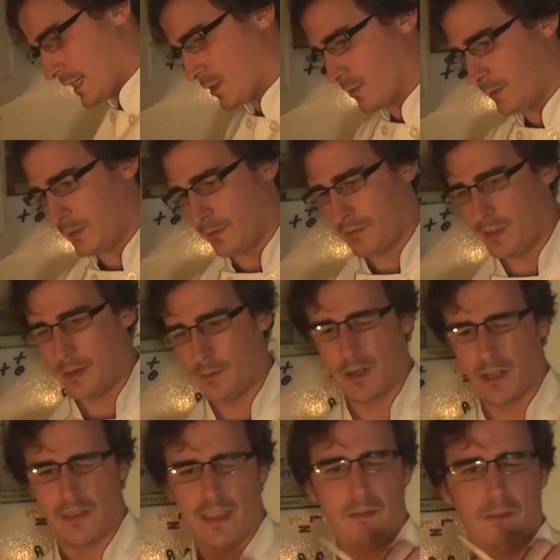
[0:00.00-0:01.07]
got a real thin
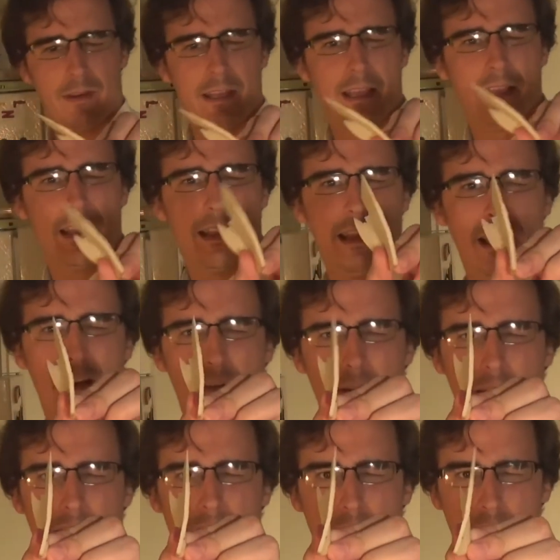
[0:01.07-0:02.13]
one on that one. There
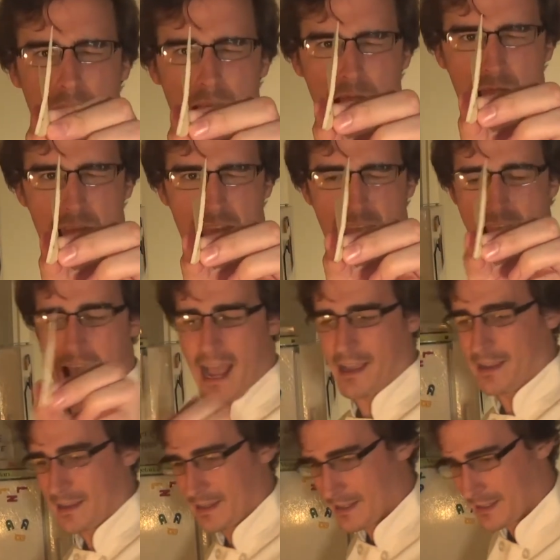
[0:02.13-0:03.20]
we go. Yeah.